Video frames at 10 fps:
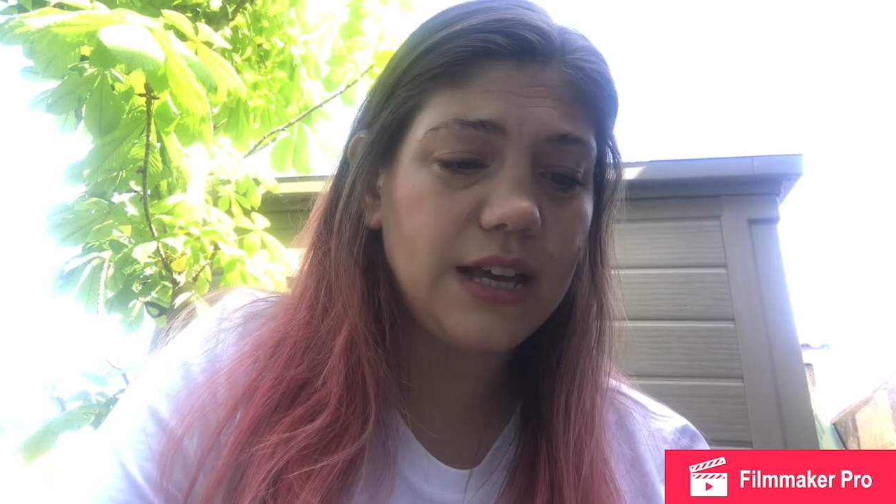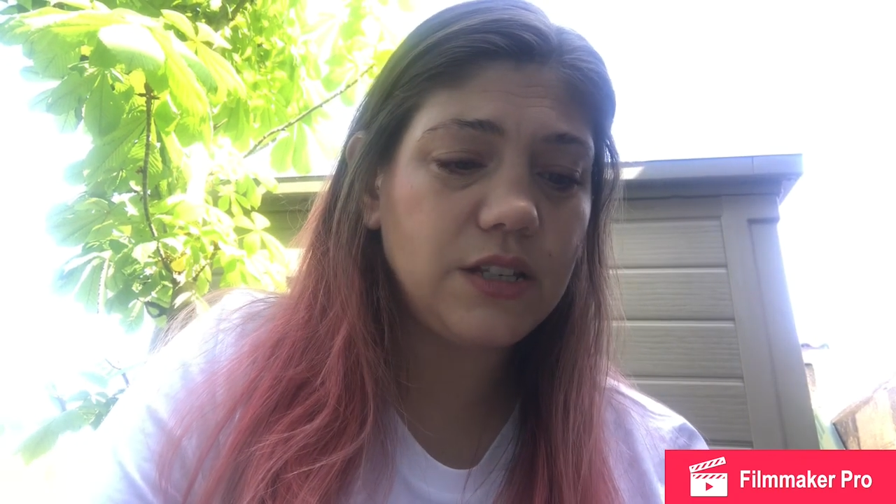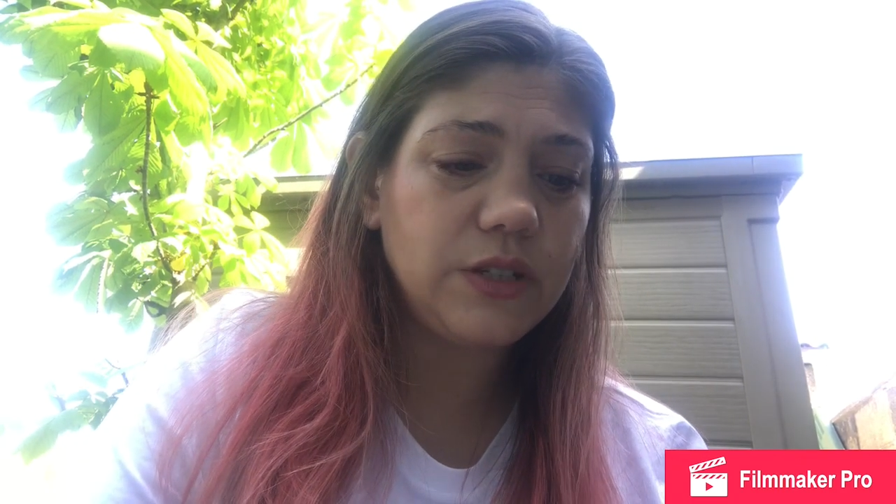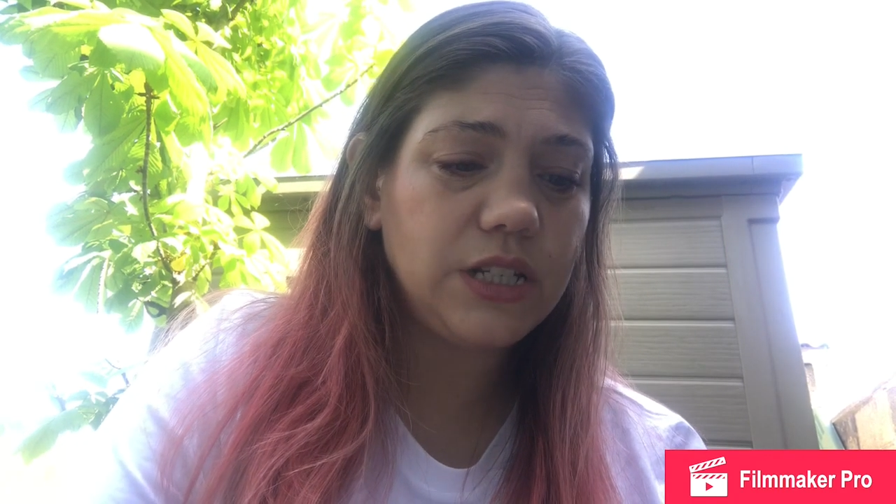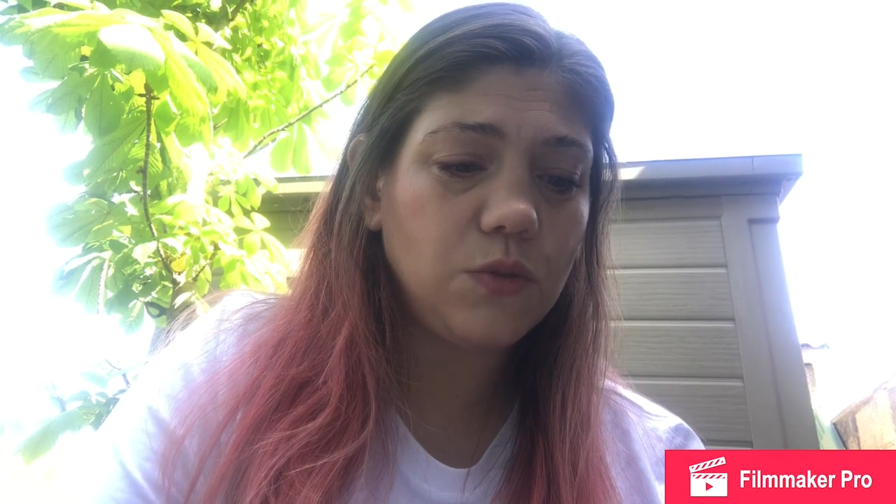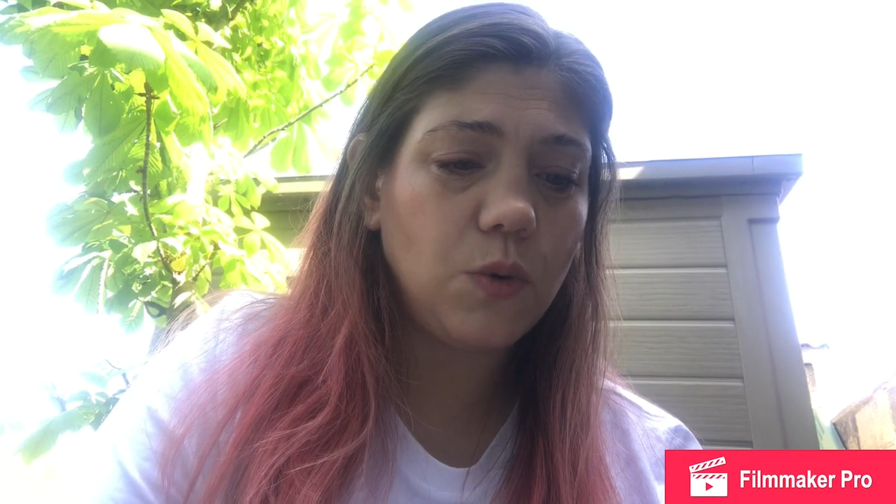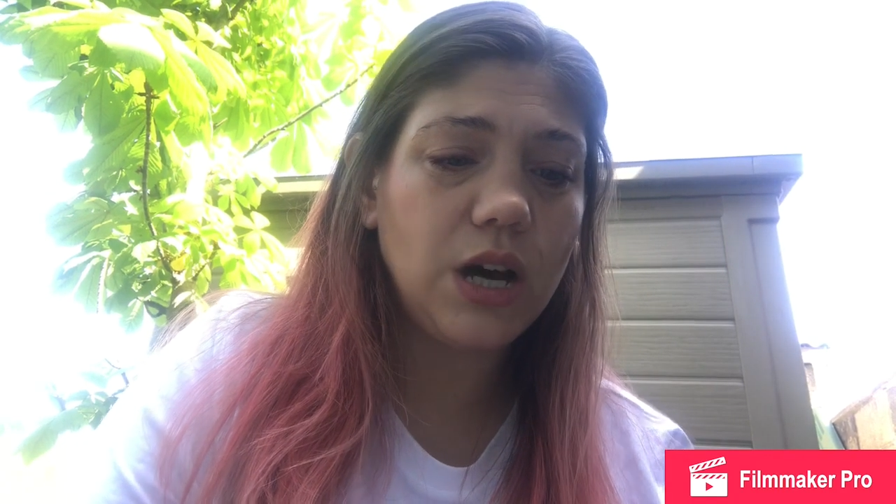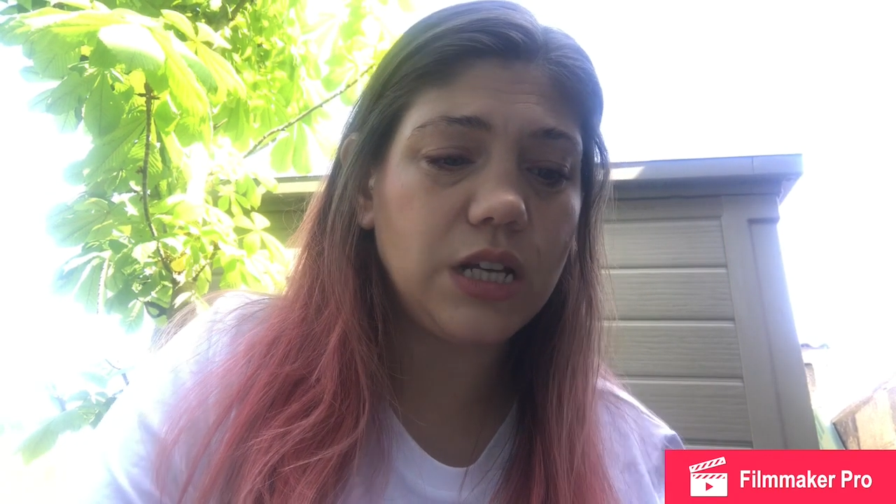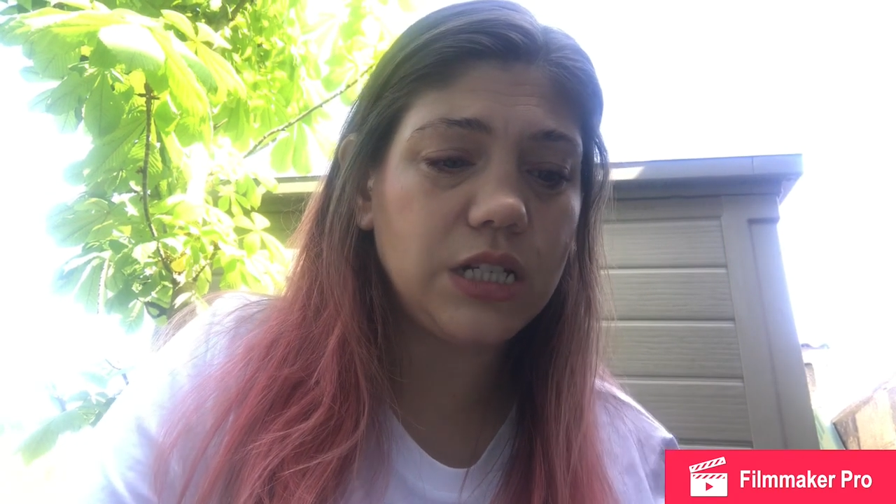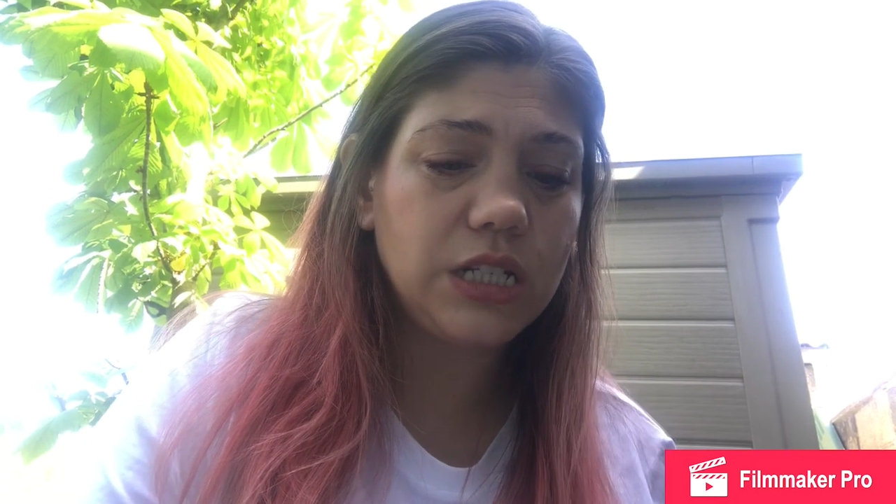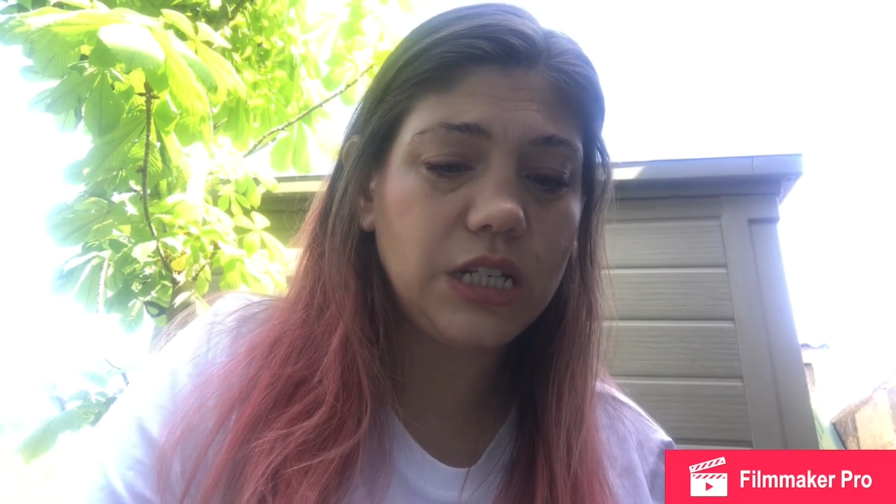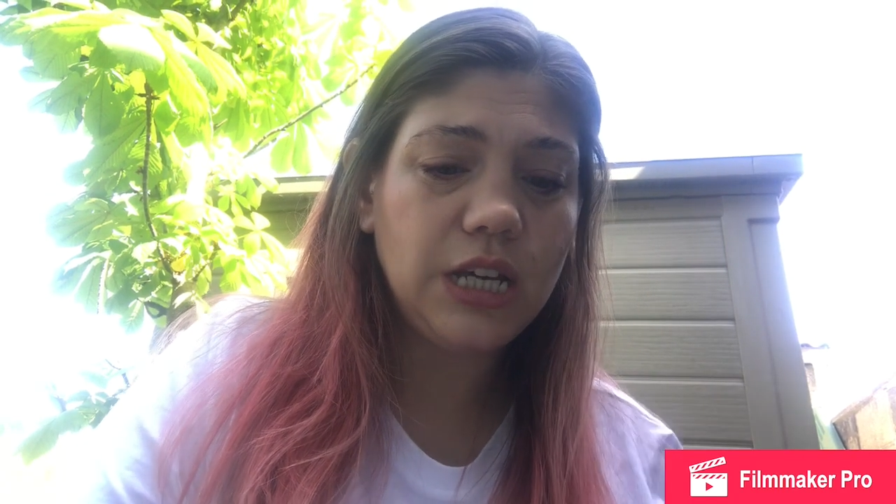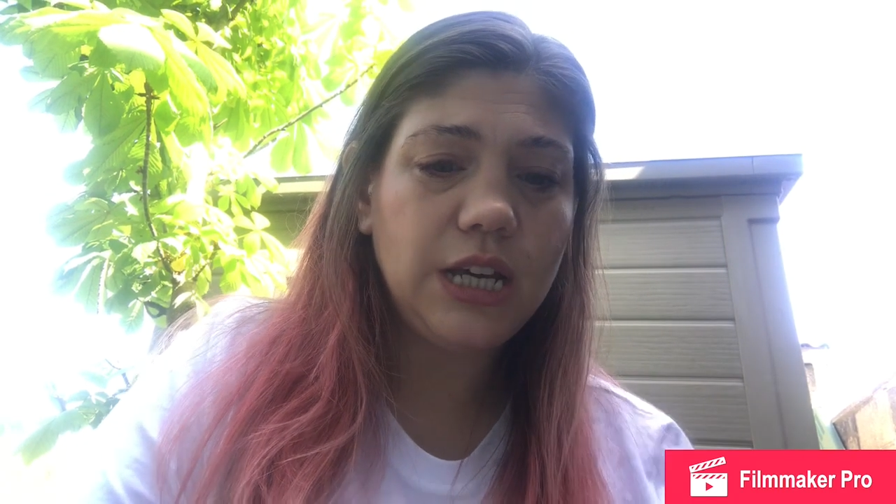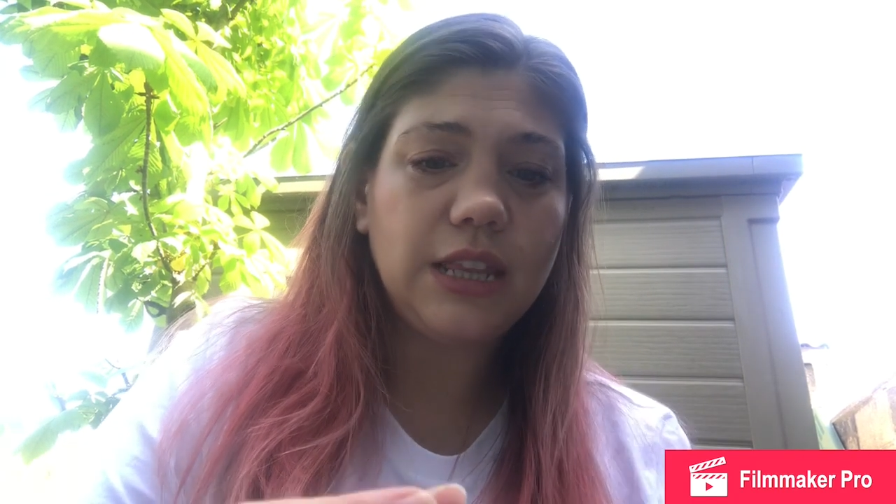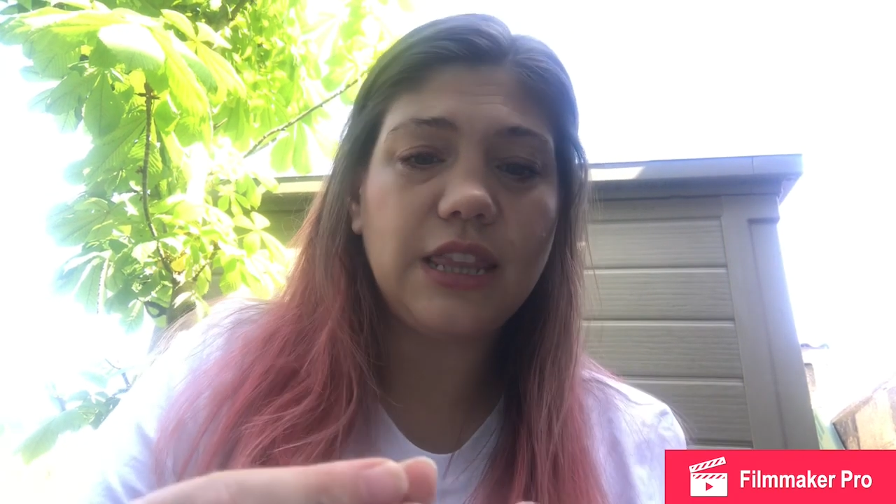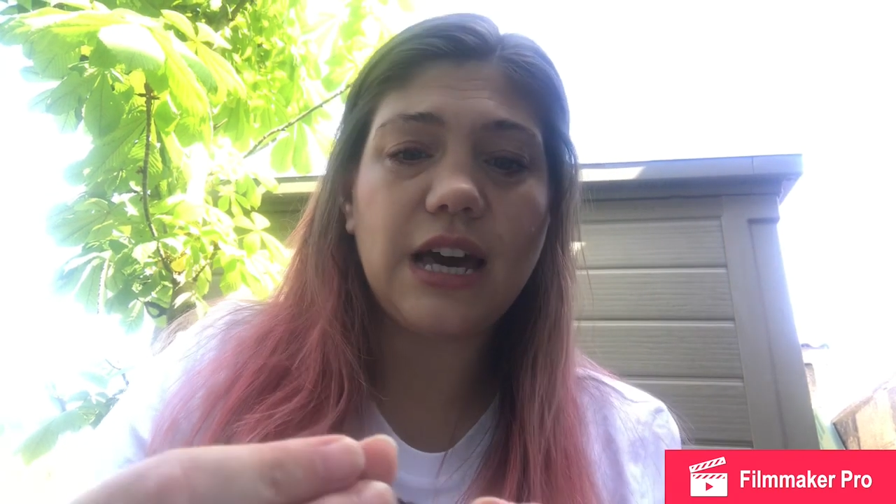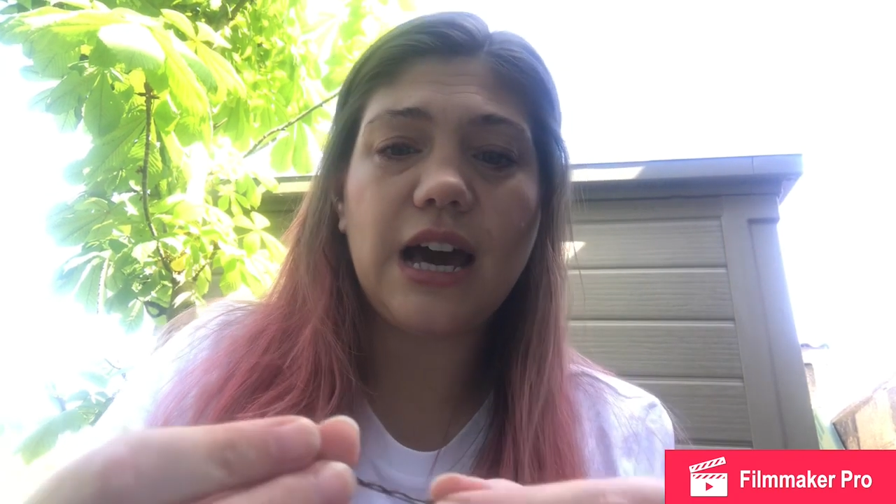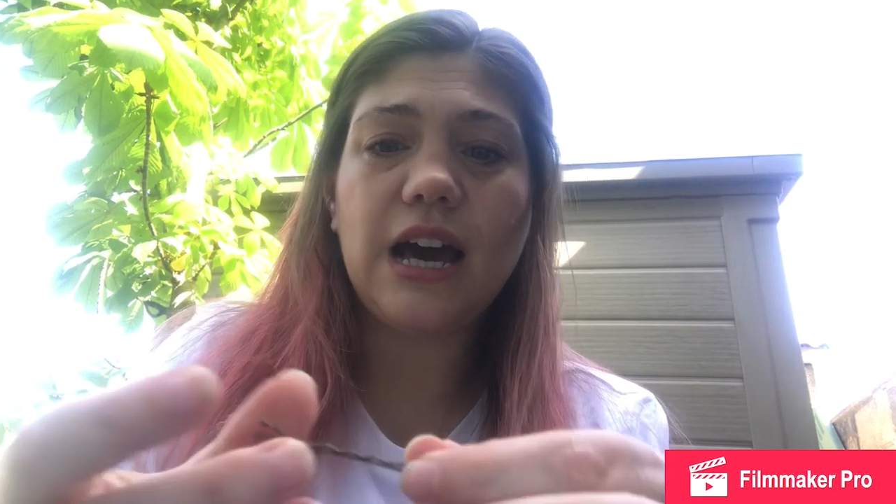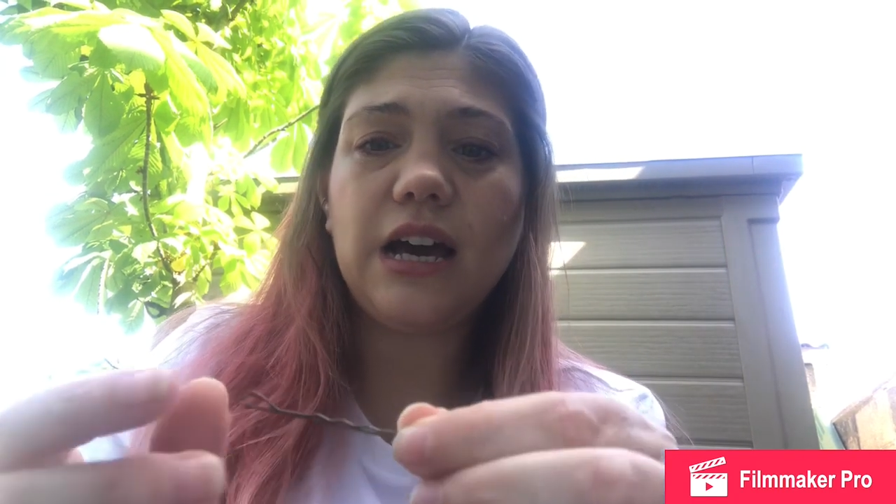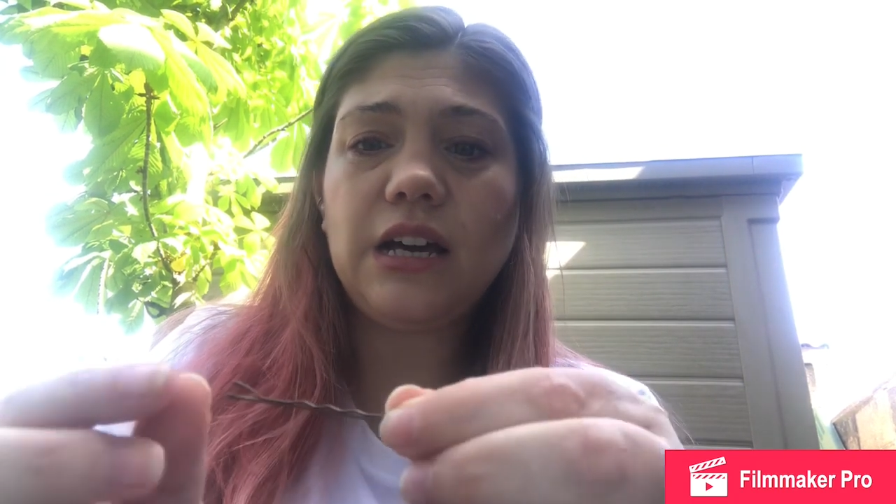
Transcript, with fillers: So it's the ones that